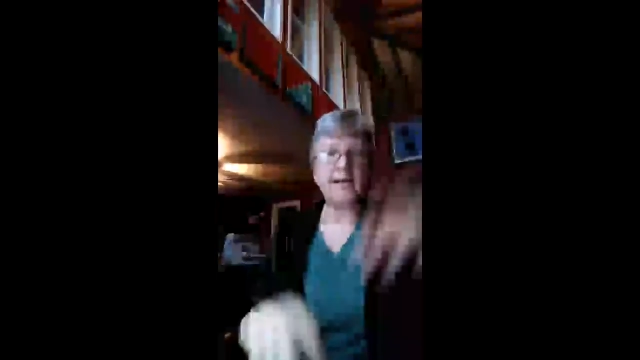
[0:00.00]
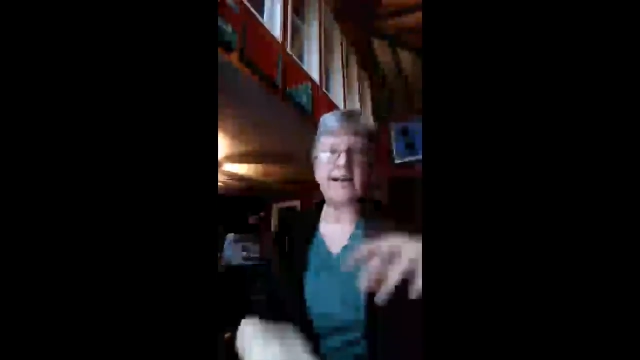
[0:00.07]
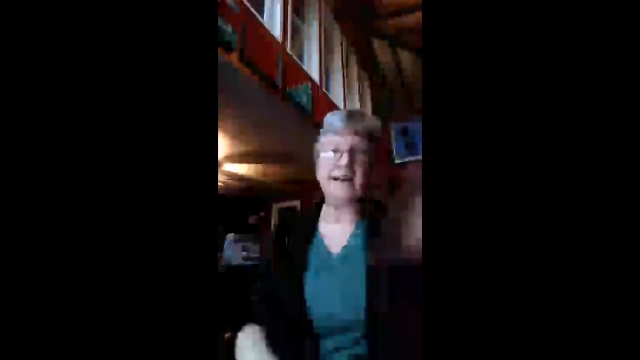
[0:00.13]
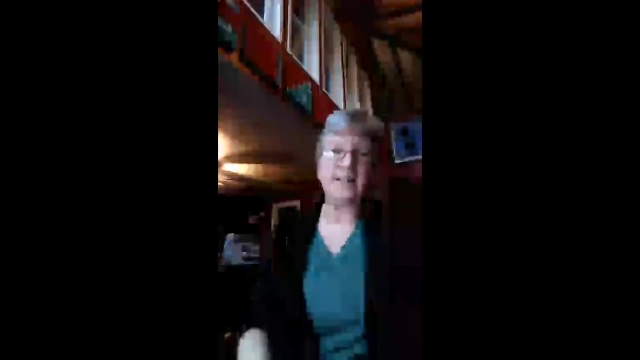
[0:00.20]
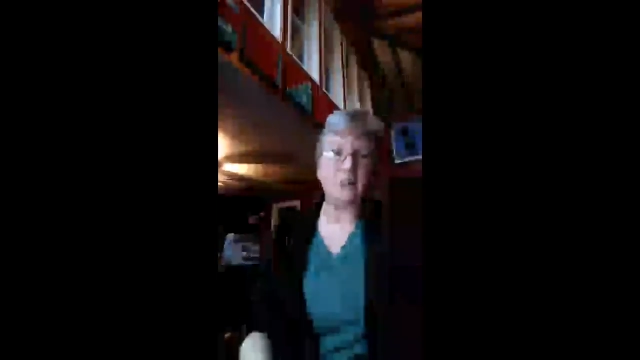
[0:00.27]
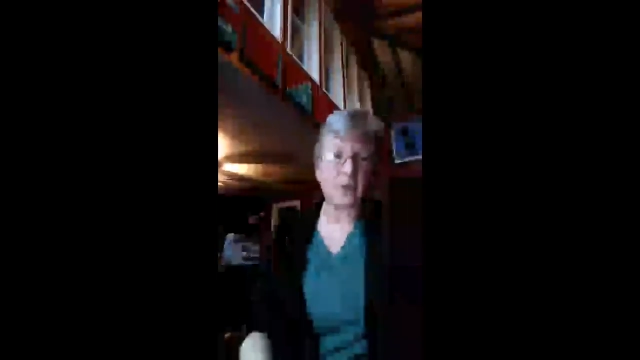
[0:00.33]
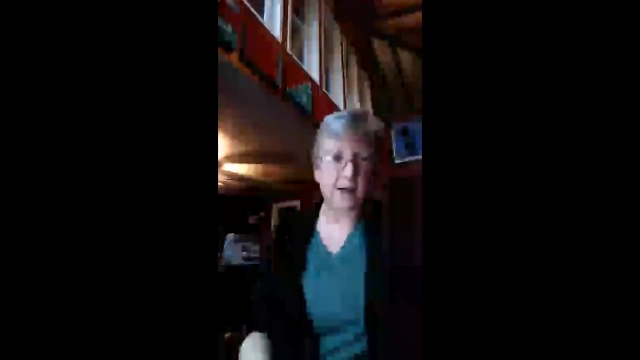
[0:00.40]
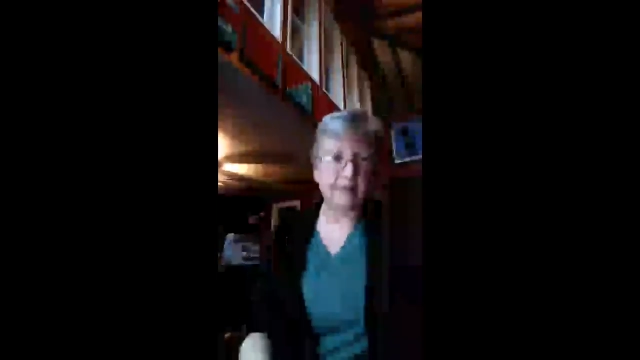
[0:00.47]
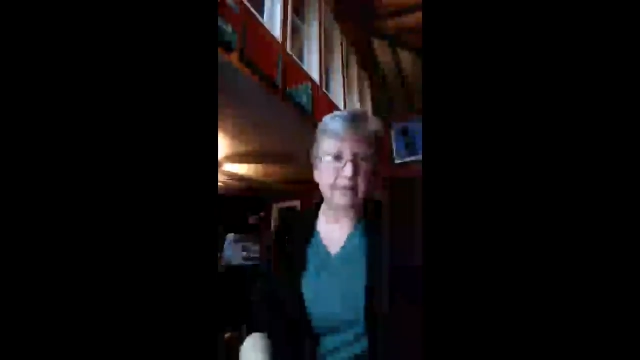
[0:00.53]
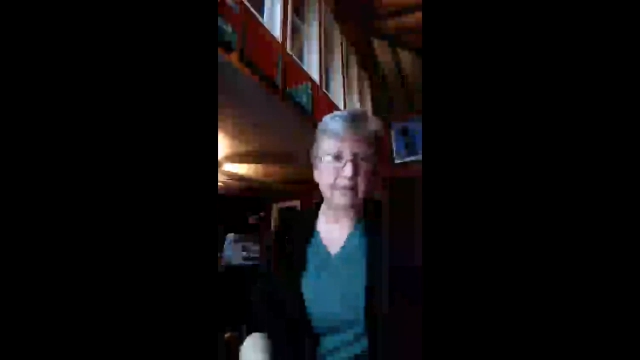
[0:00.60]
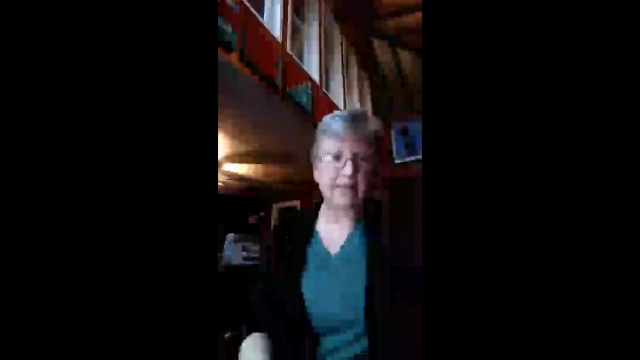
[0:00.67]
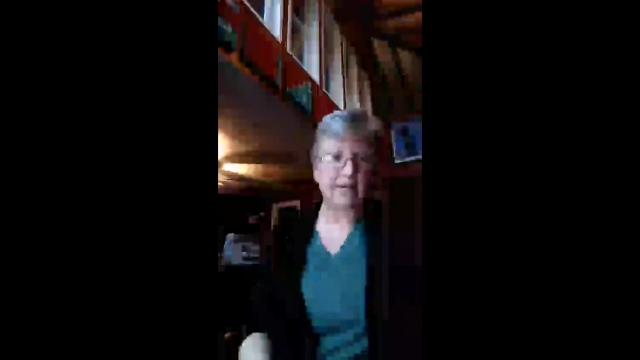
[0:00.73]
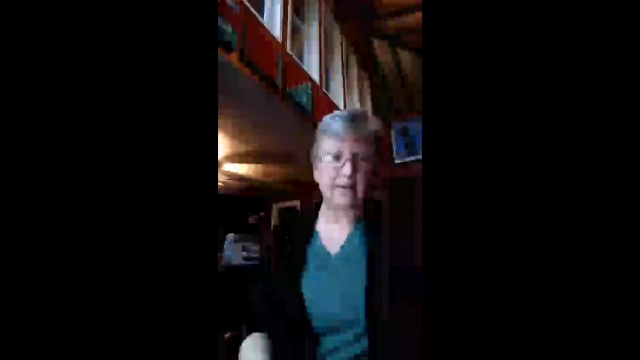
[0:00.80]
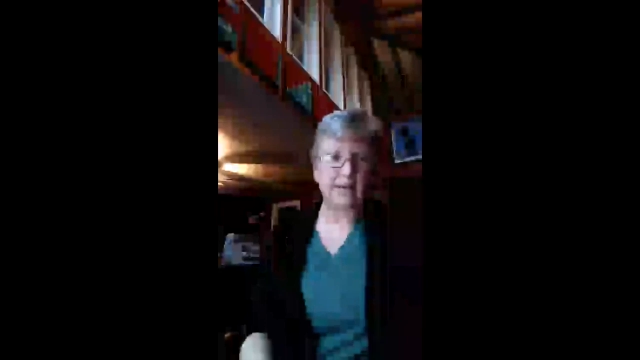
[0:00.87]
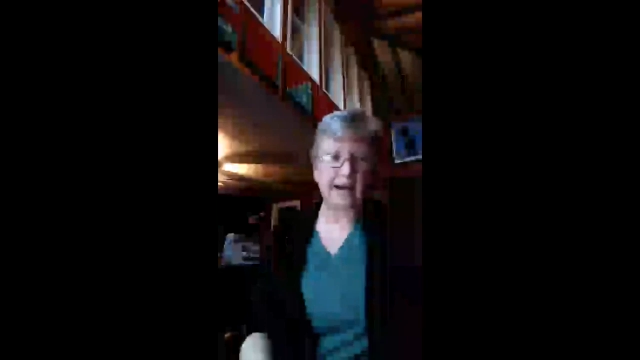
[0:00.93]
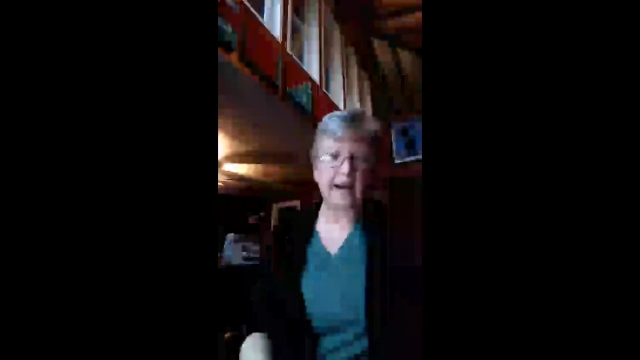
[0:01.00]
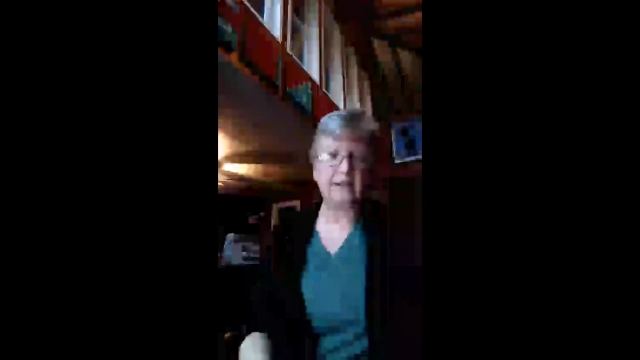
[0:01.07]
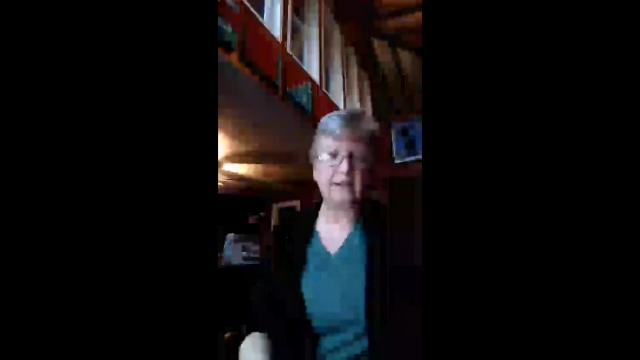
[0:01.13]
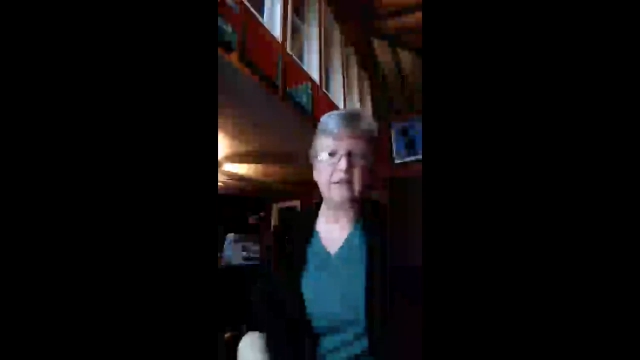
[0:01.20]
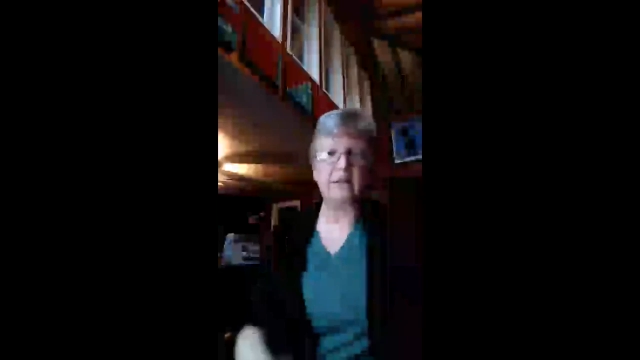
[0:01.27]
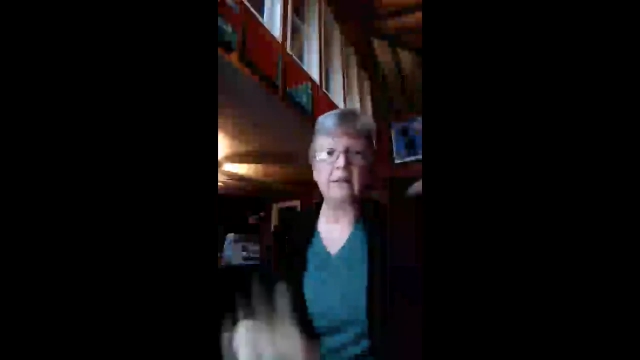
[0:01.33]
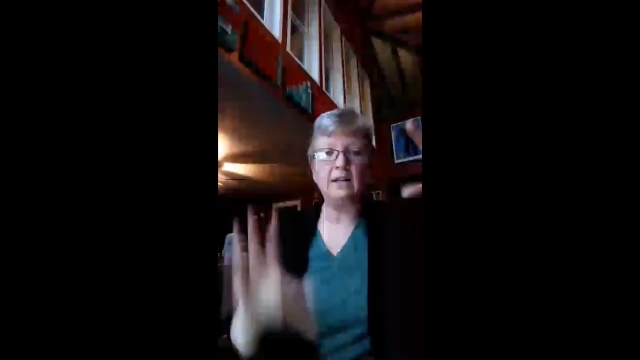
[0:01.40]
and I do have a
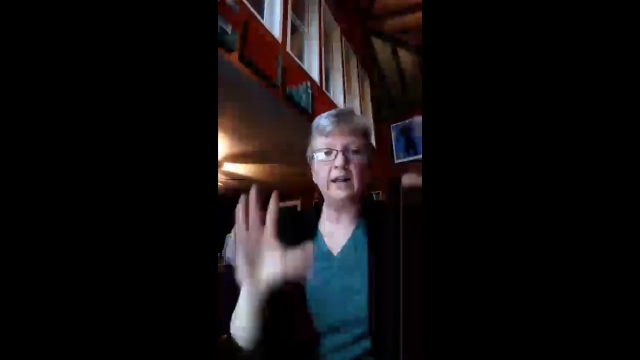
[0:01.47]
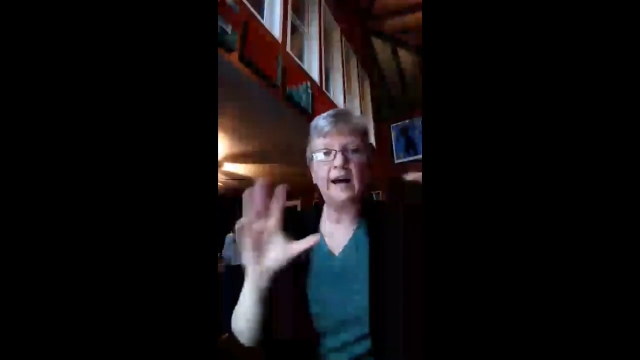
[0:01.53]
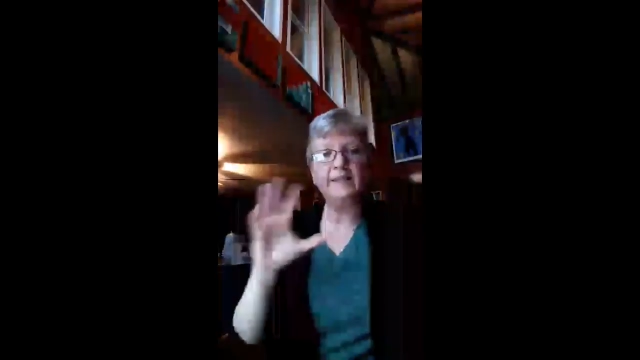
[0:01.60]
pterodactyl.